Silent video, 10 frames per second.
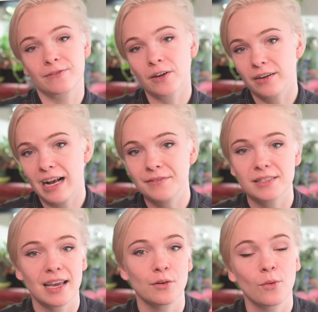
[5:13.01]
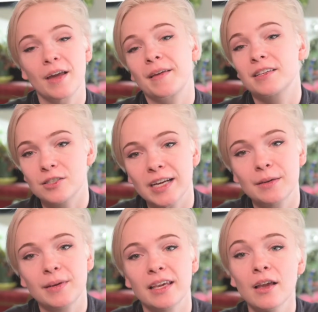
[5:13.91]
photographs and why they strike
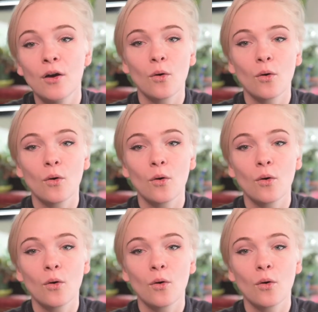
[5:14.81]
me,